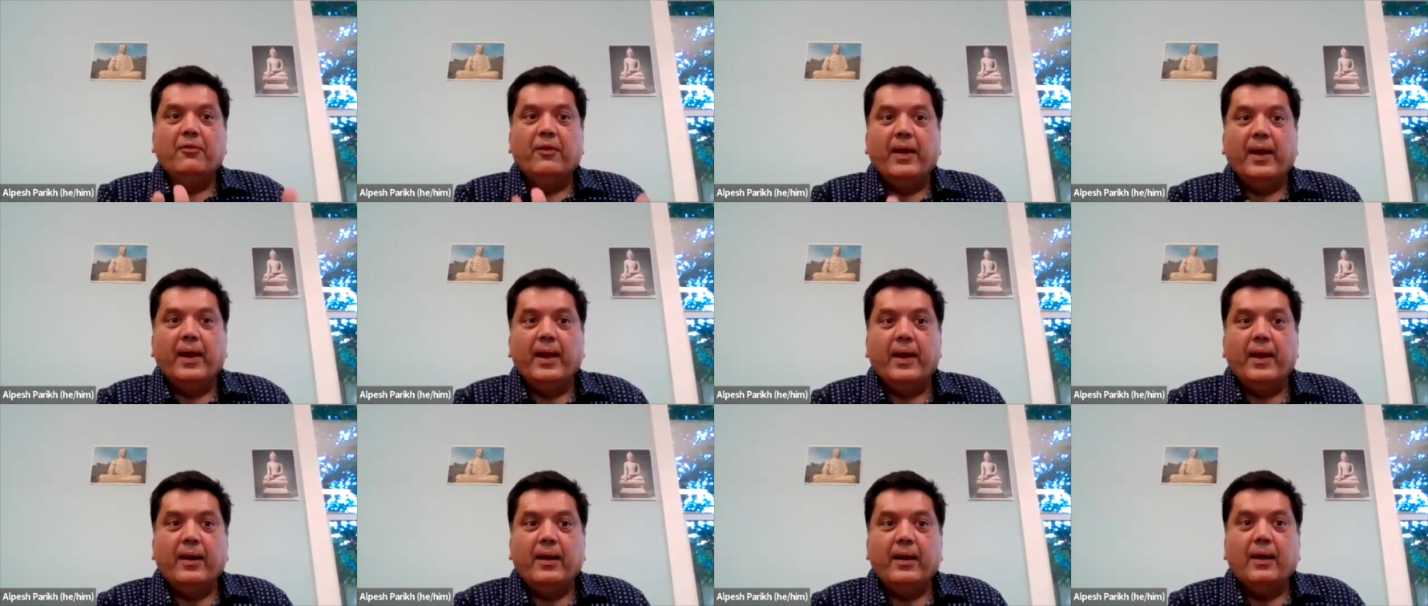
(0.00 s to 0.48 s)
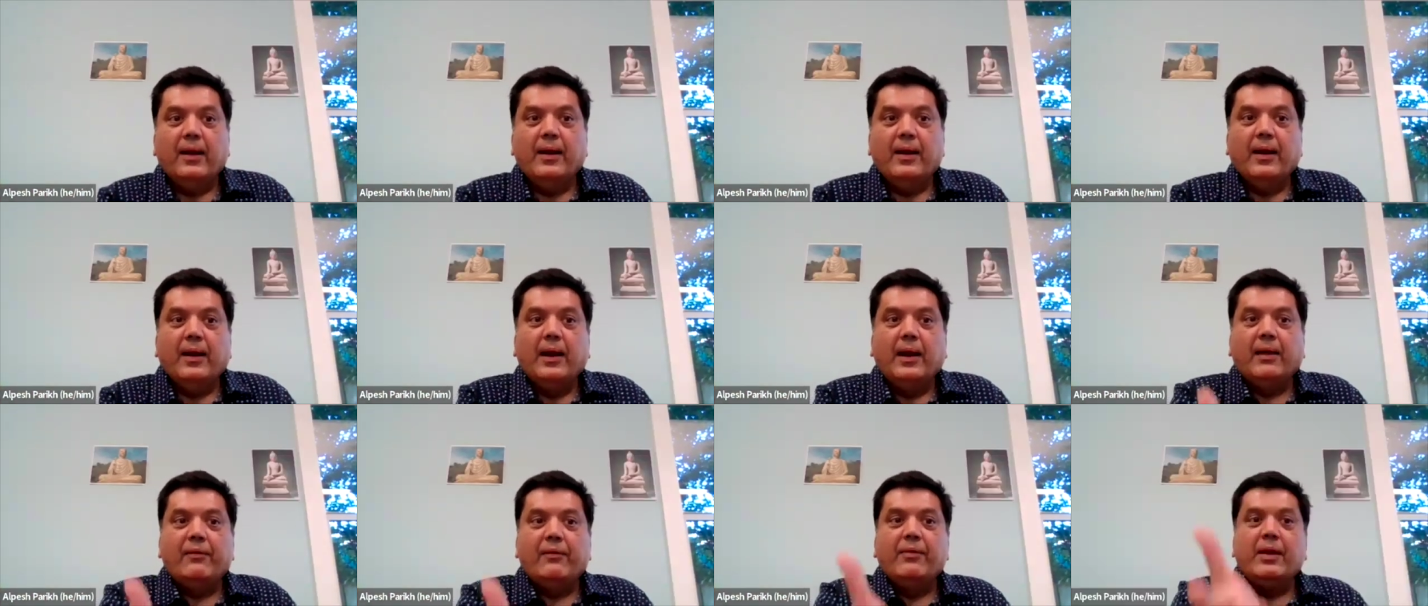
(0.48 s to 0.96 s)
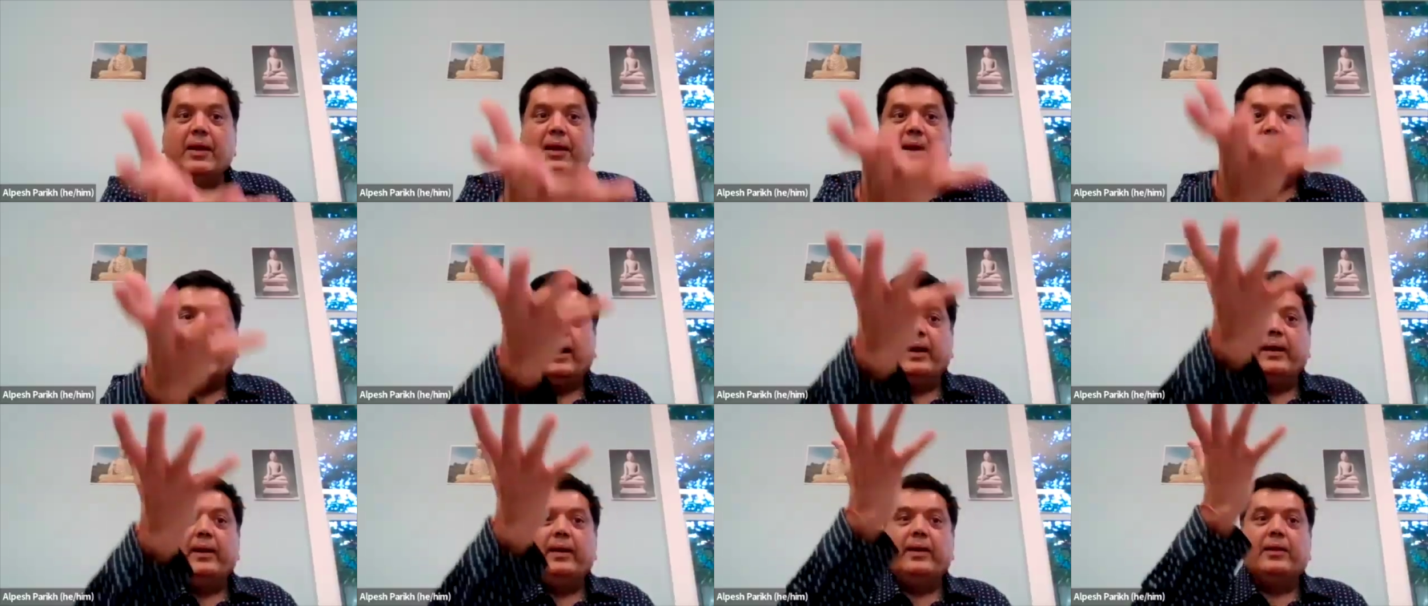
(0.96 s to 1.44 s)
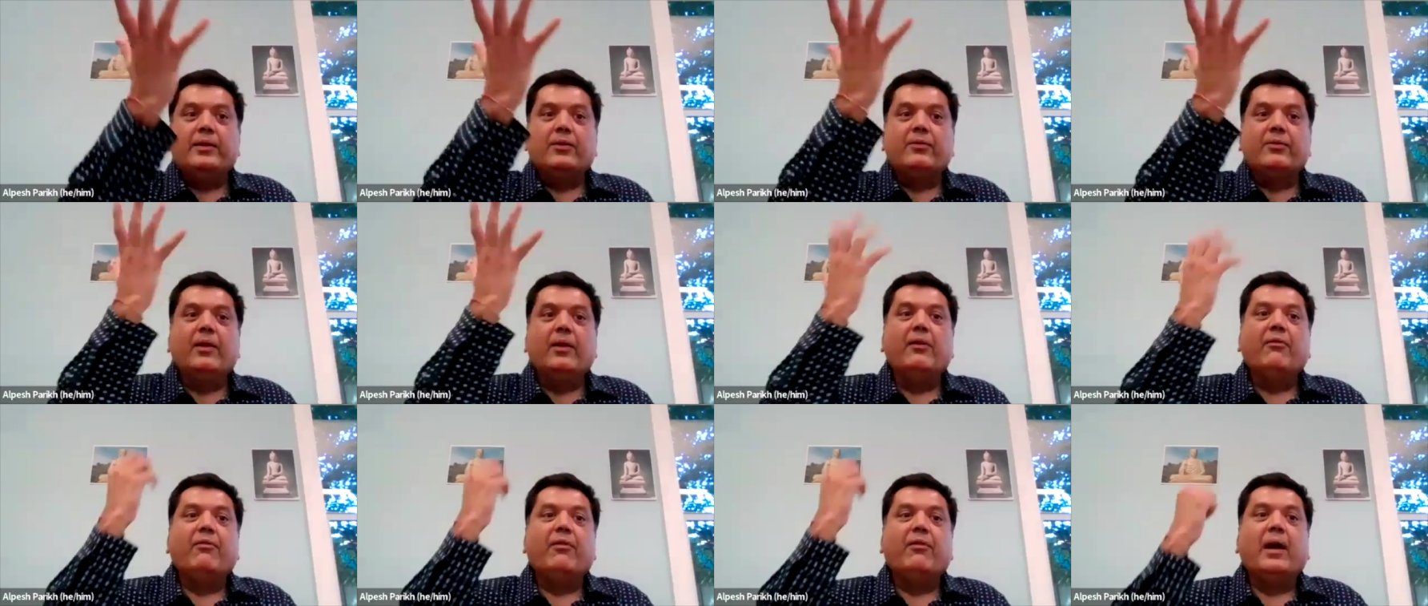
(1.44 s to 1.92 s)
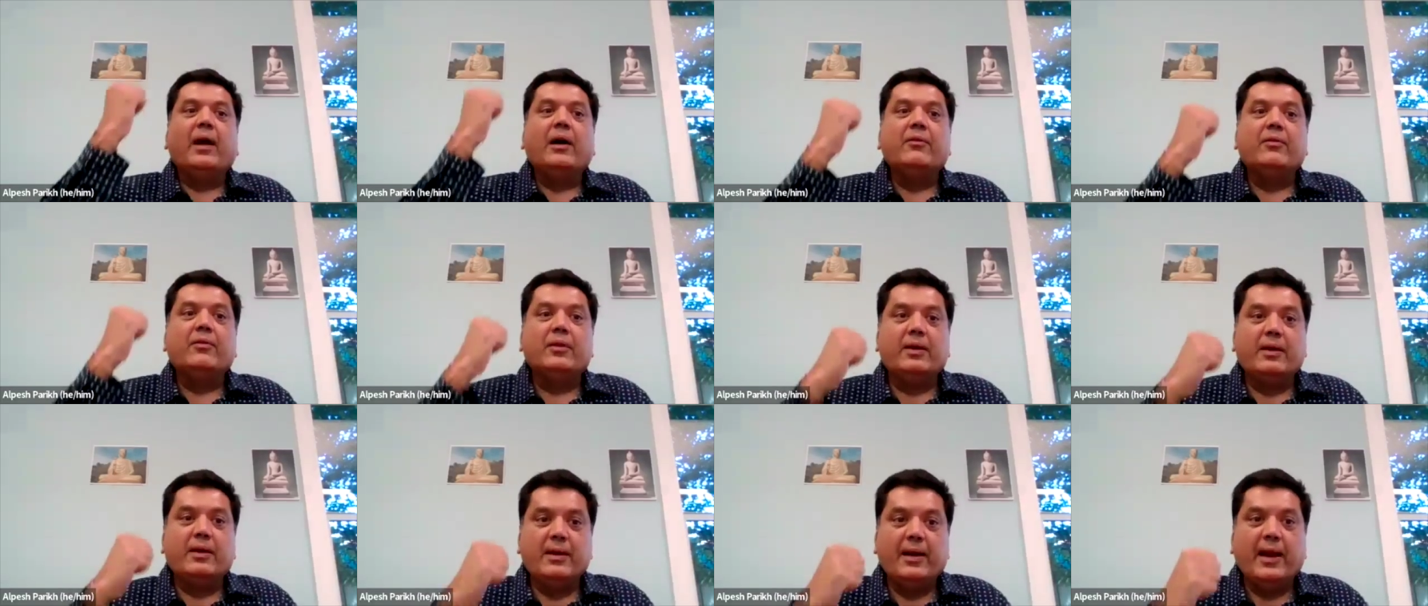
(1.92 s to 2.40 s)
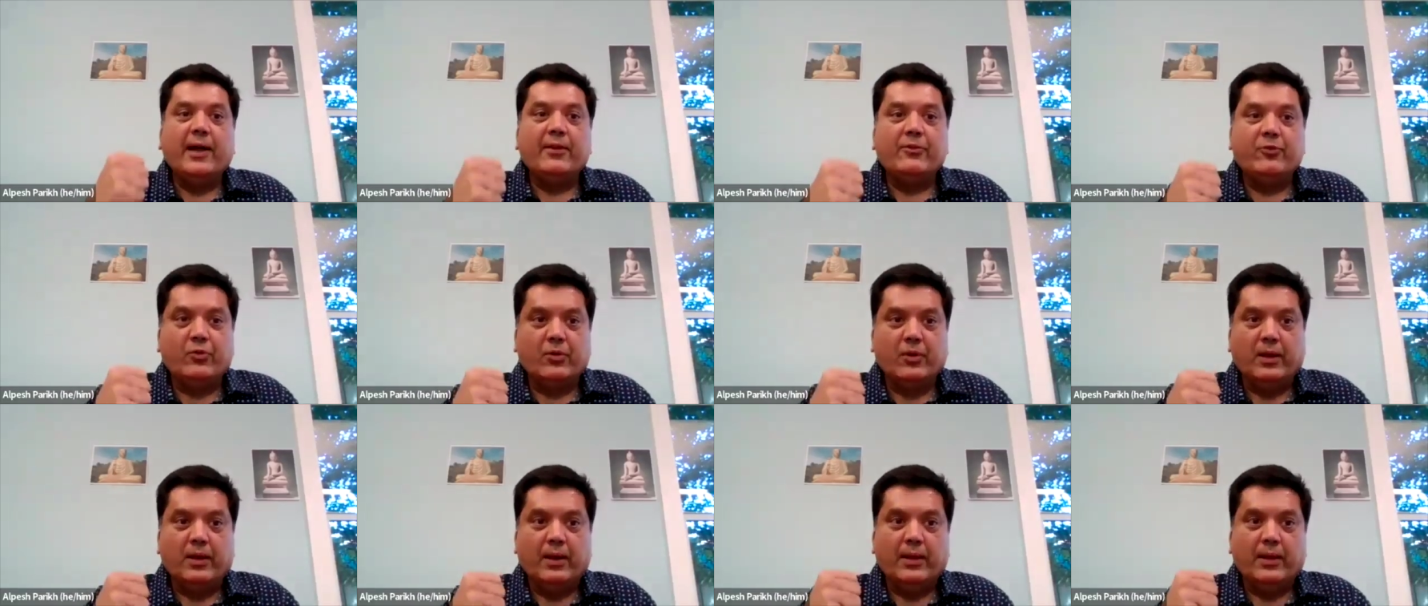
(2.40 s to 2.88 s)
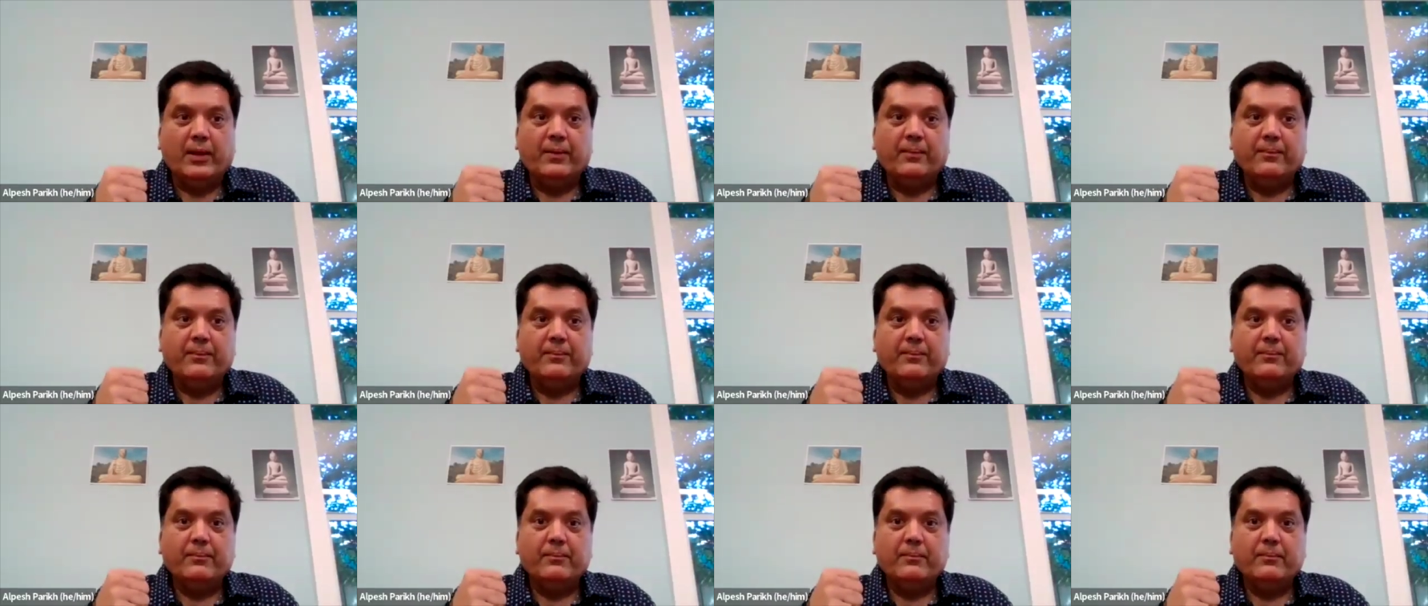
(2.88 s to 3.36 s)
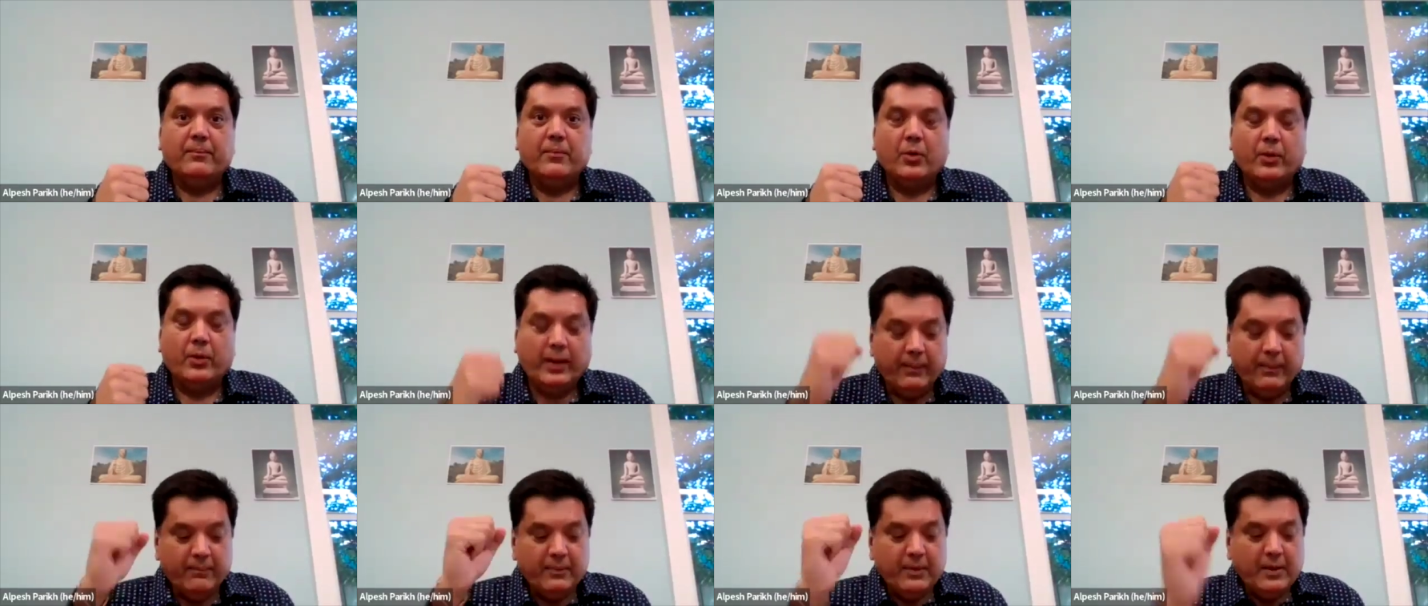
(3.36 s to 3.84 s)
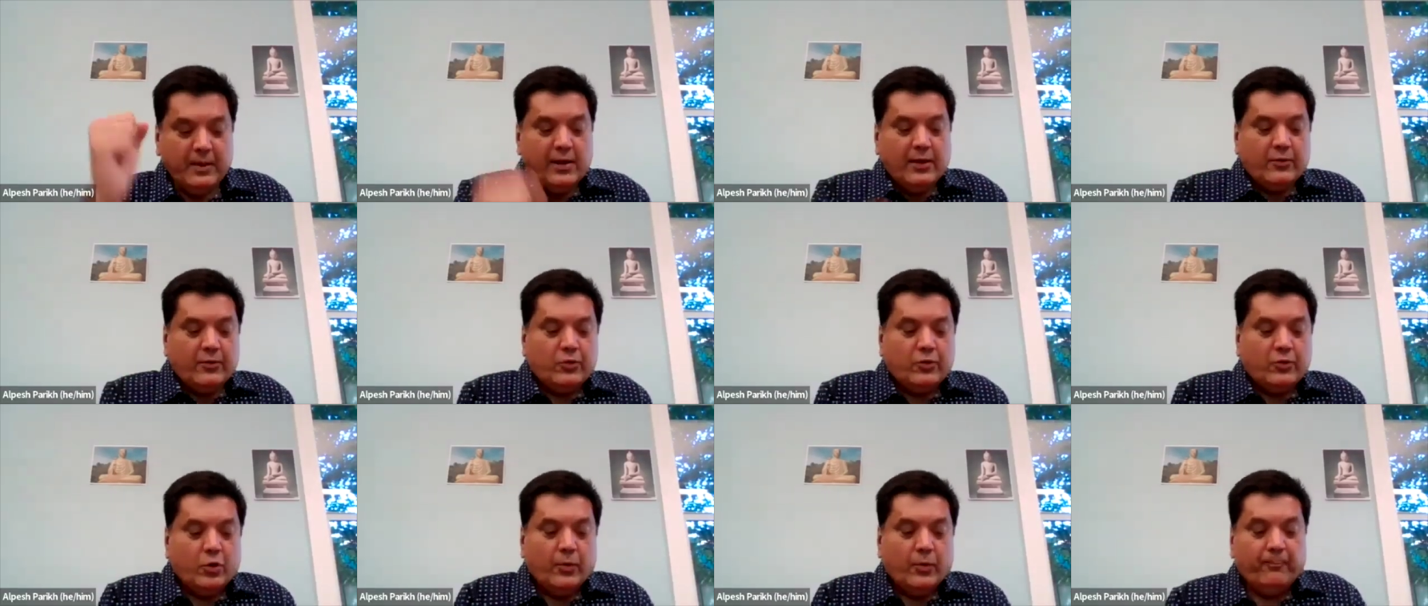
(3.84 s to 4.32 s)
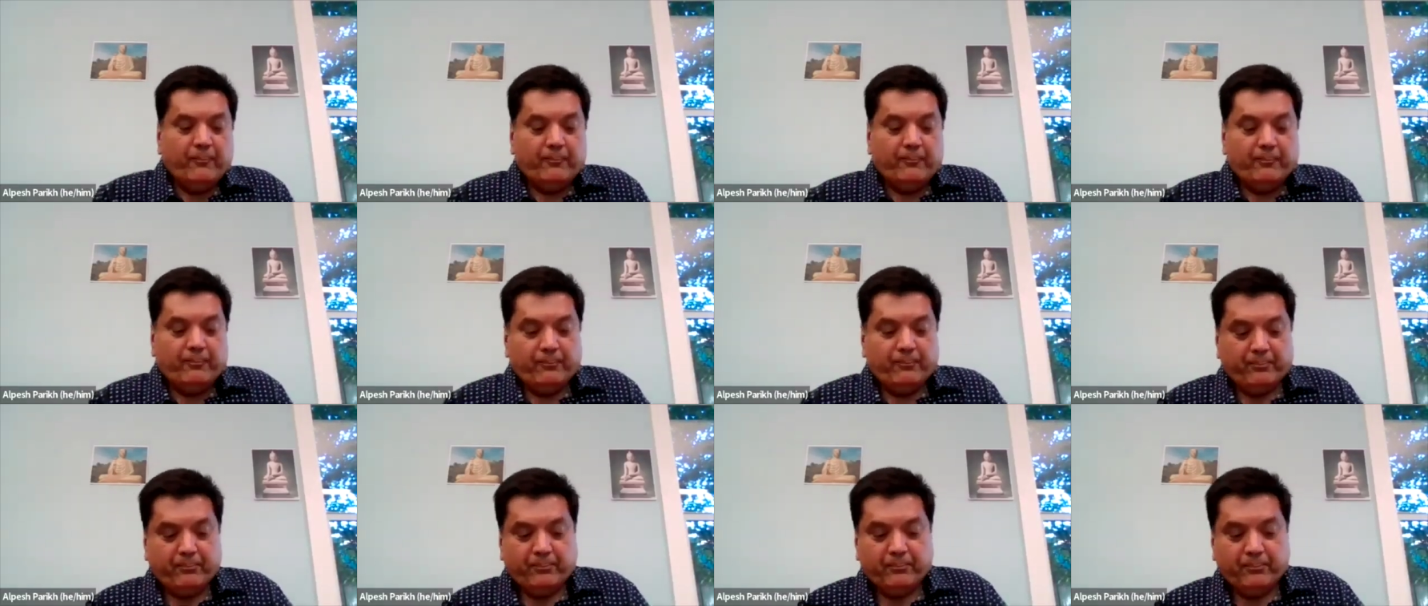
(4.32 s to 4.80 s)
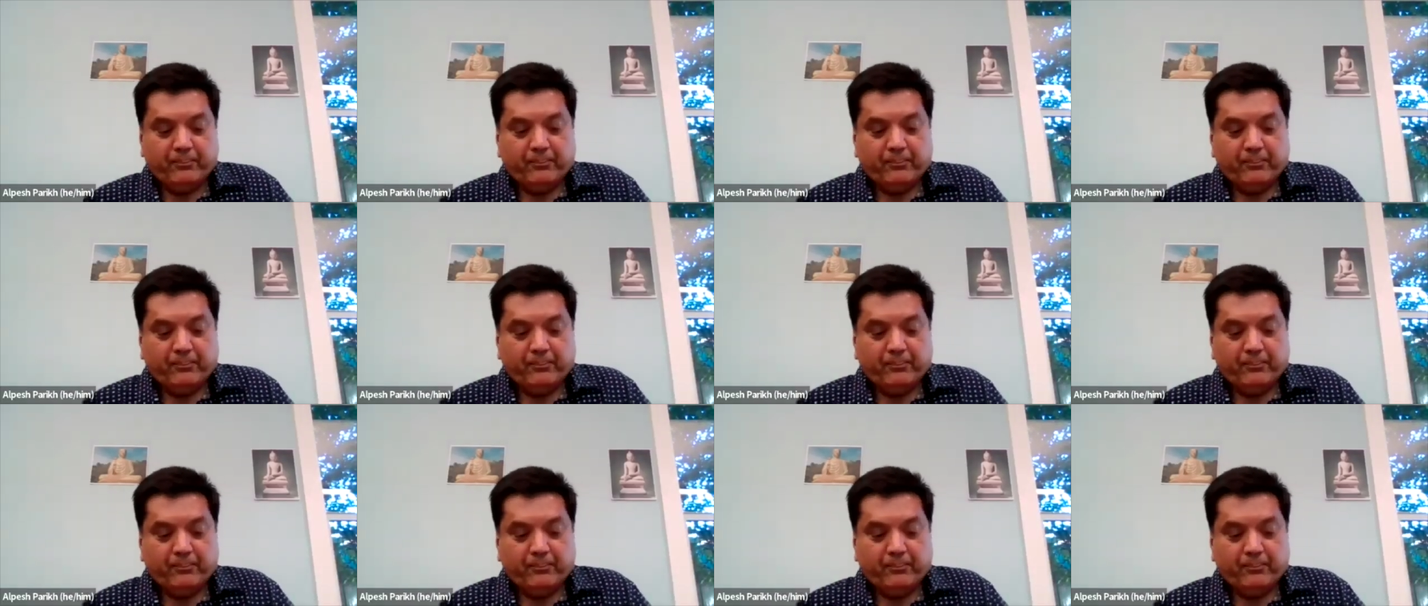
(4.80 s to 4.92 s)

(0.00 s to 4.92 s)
where loving kindness will flower naturally. Okay. So